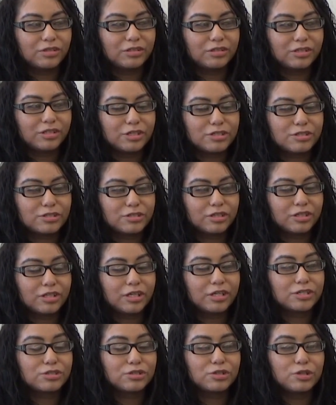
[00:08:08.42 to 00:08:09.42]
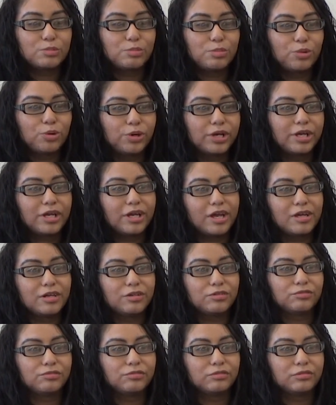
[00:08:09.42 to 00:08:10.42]
there's no point
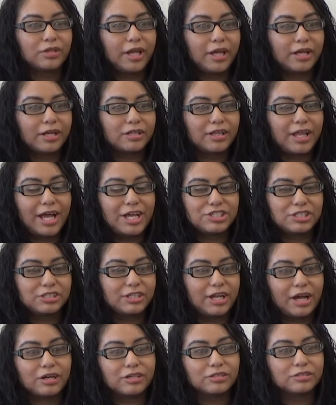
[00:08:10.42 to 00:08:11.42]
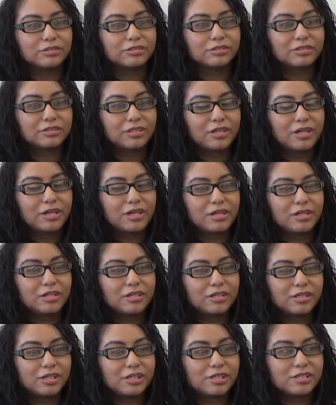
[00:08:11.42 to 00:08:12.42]
in, like, lashing out,
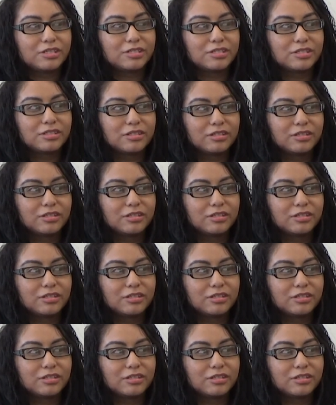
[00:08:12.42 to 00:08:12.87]
because